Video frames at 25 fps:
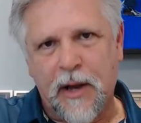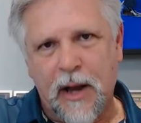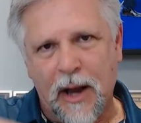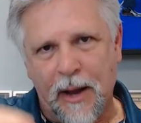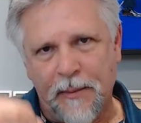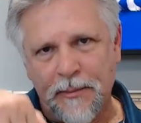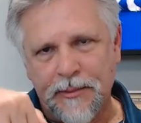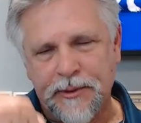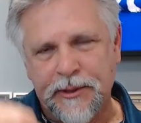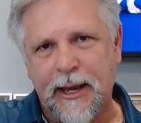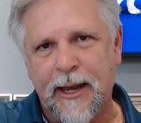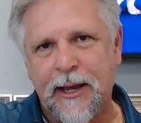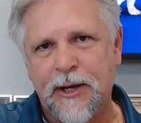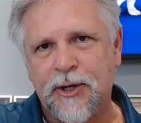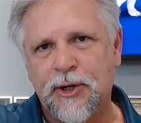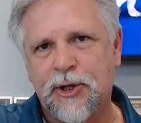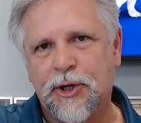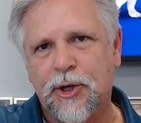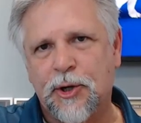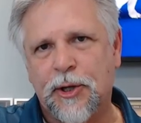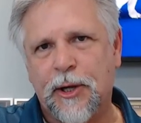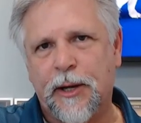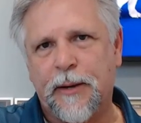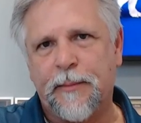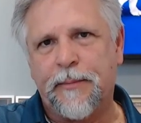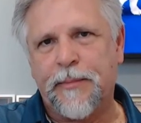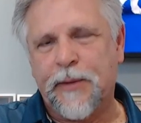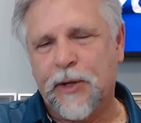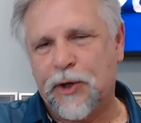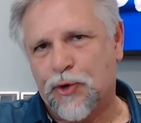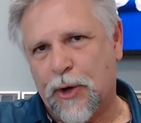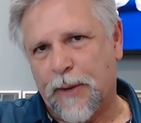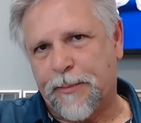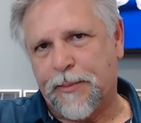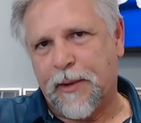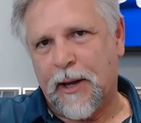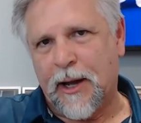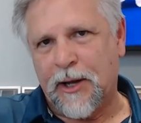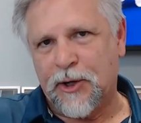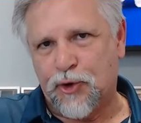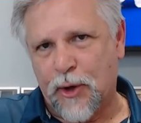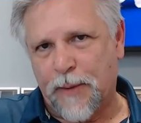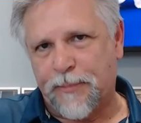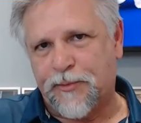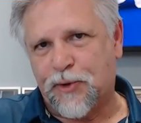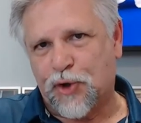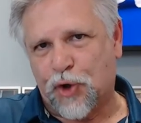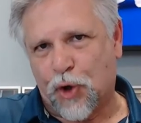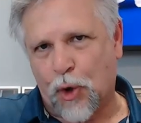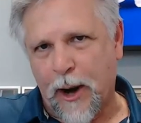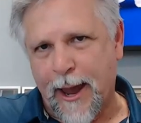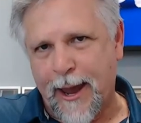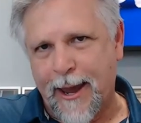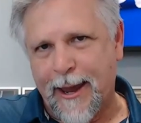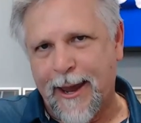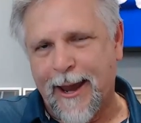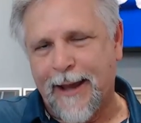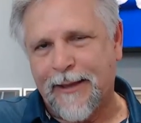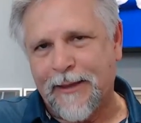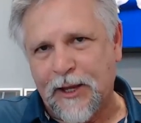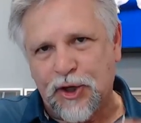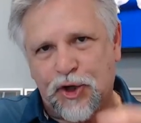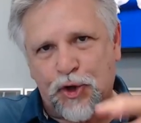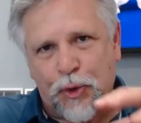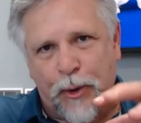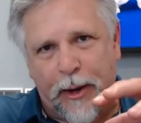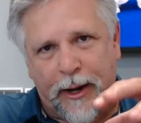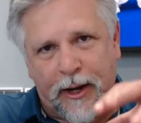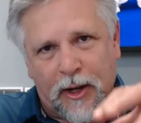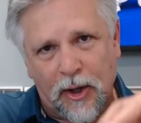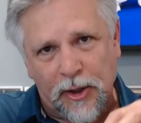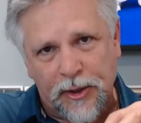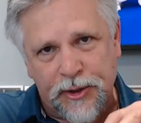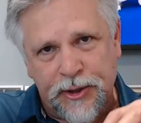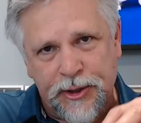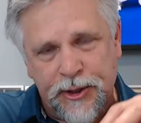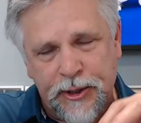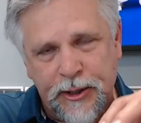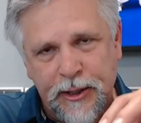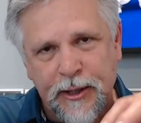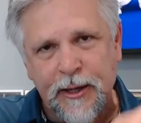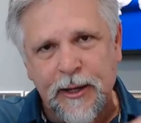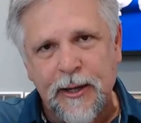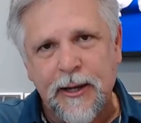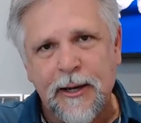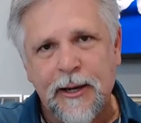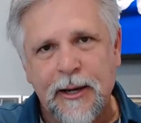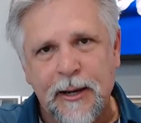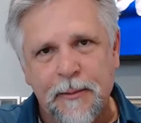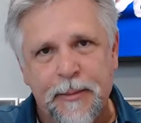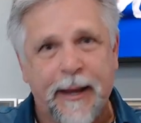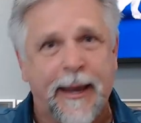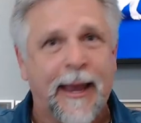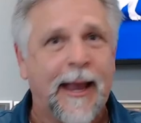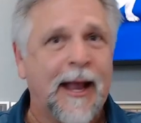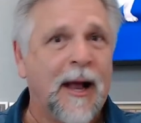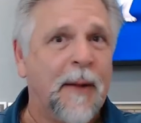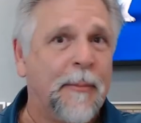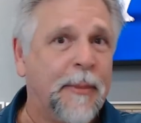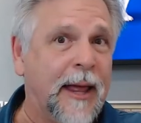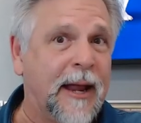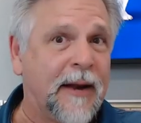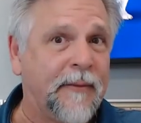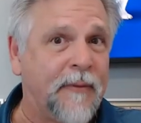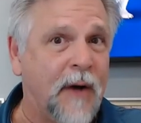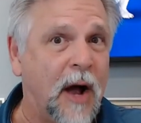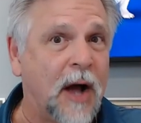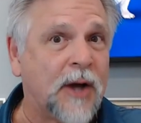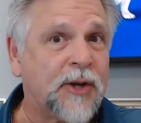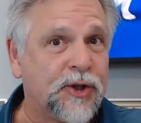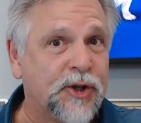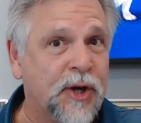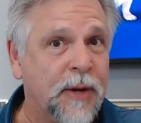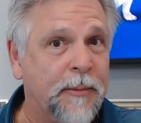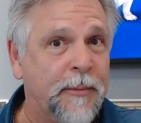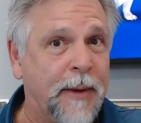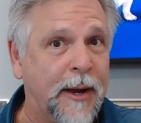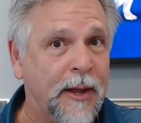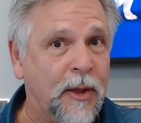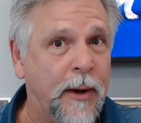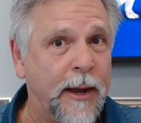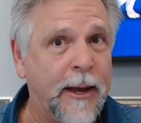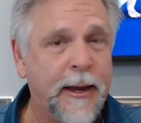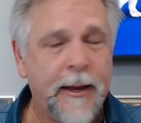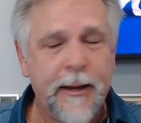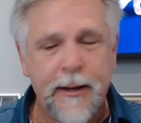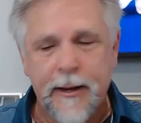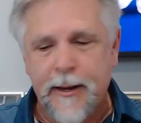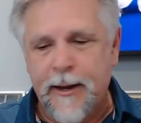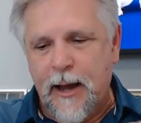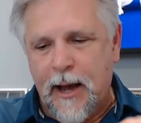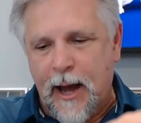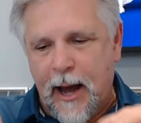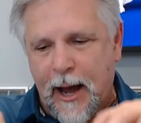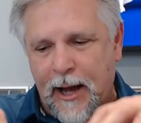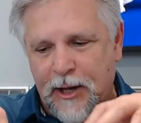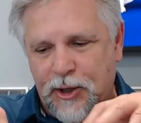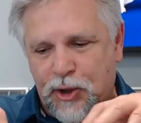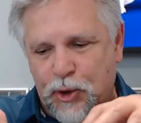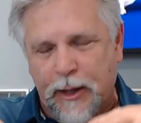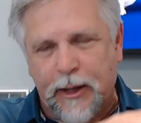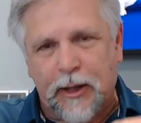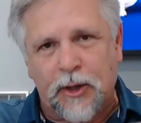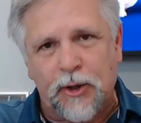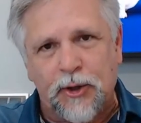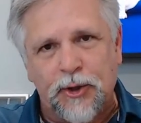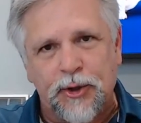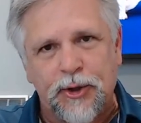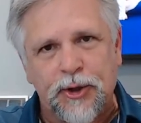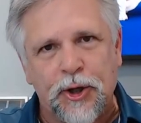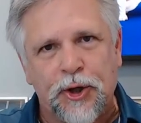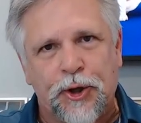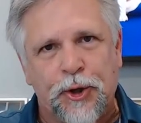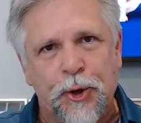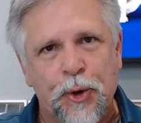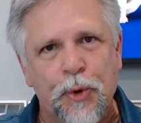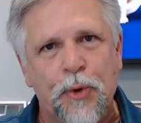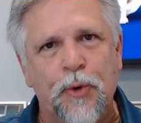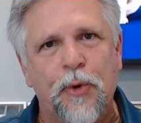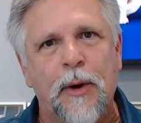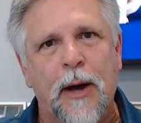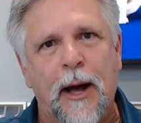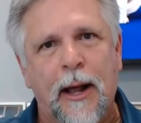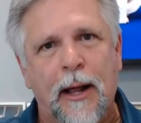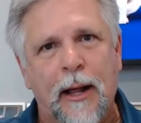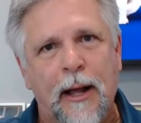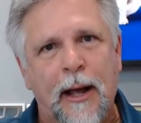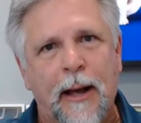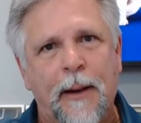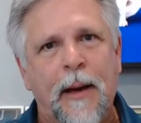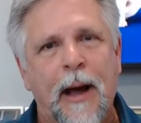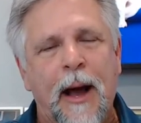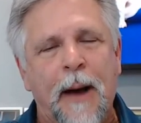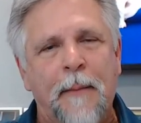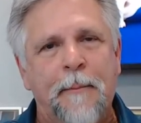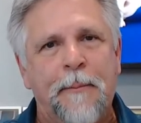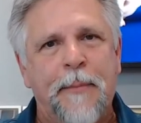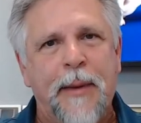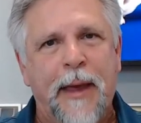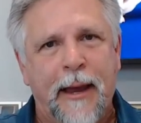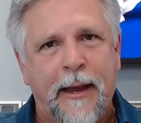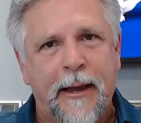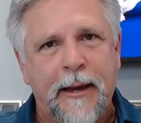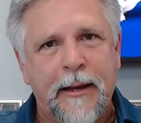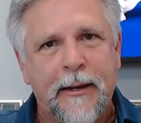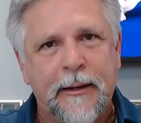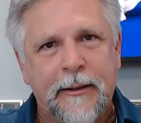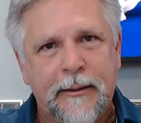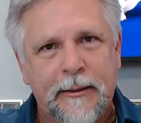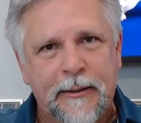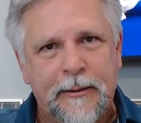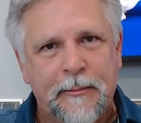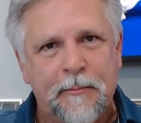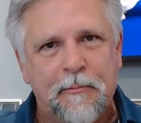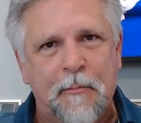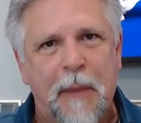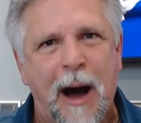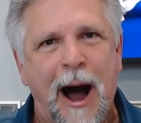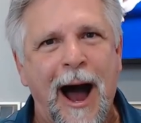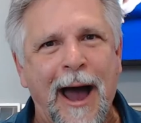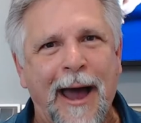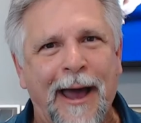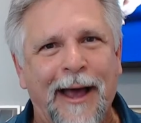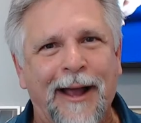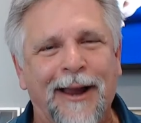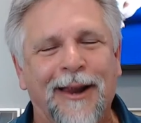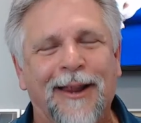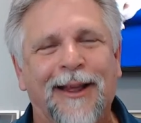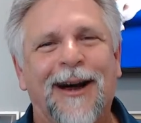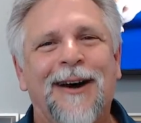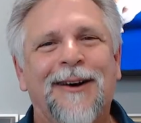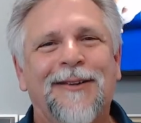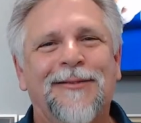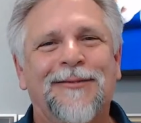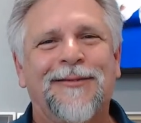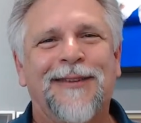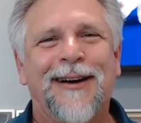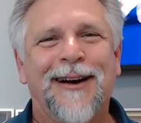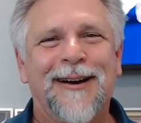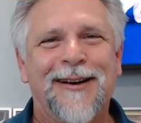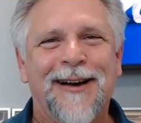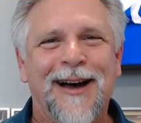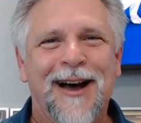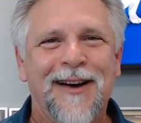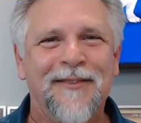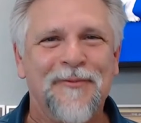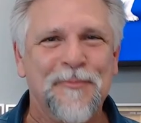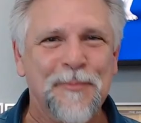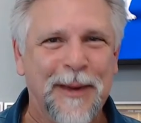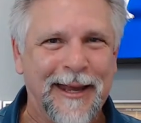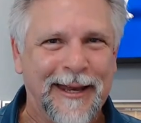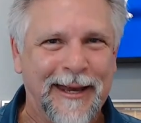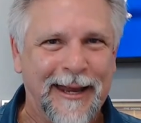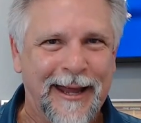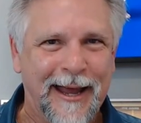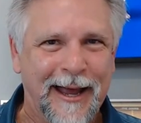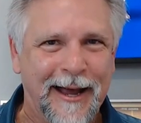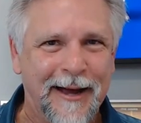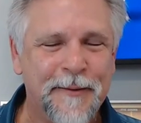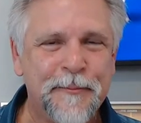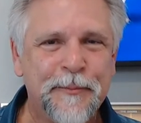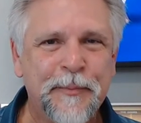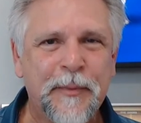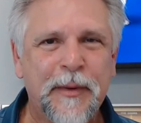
comes into the, the drip, a drip tray, and then trickles, picking up a lot of oxygen, by the way, uh, trickles through a, a, a big pile of, uh, of media,